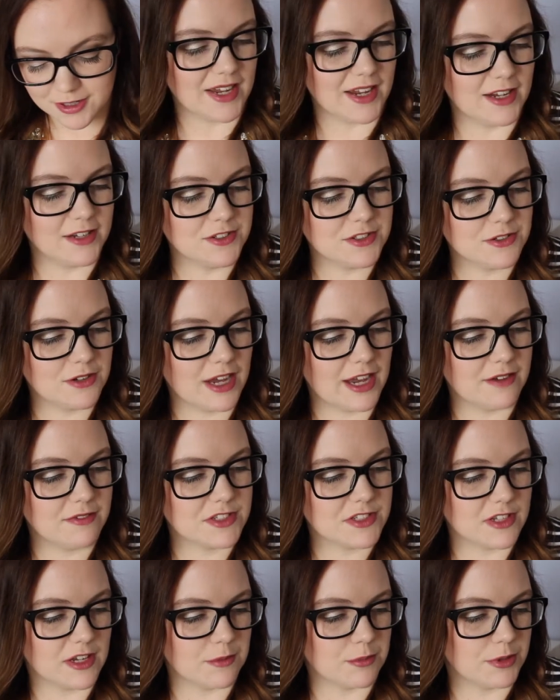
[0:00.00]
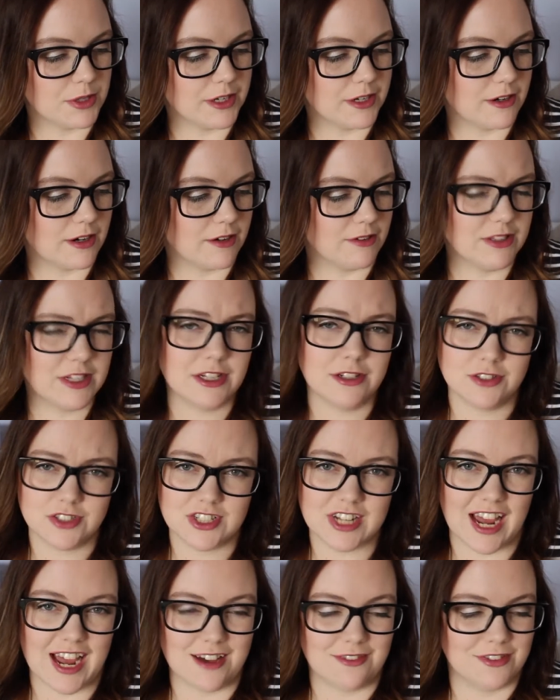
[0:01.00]
I also have a sample here. I only
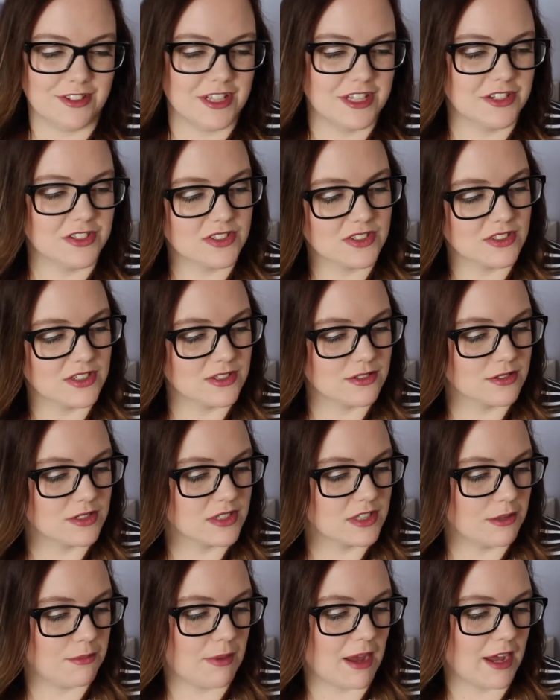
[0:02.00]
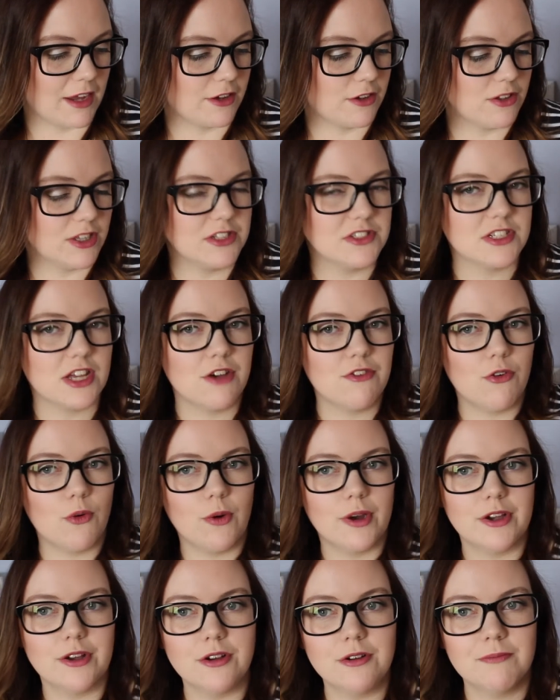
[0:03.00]
used half of this. This was the MAC Cleanse Off
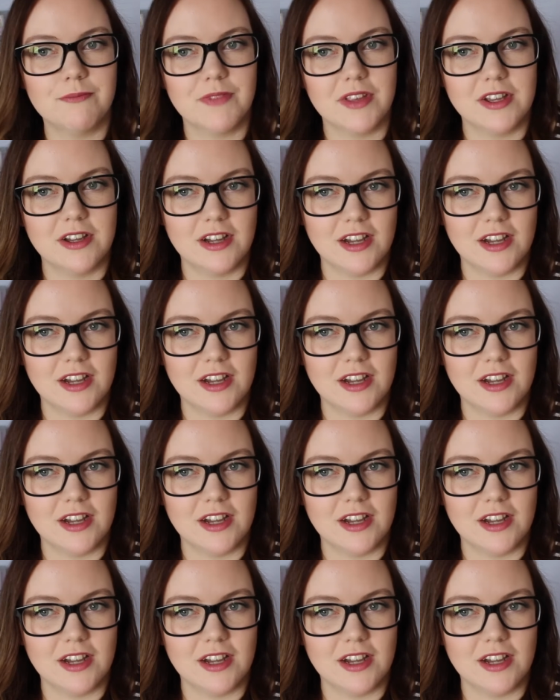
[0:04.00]
Oil.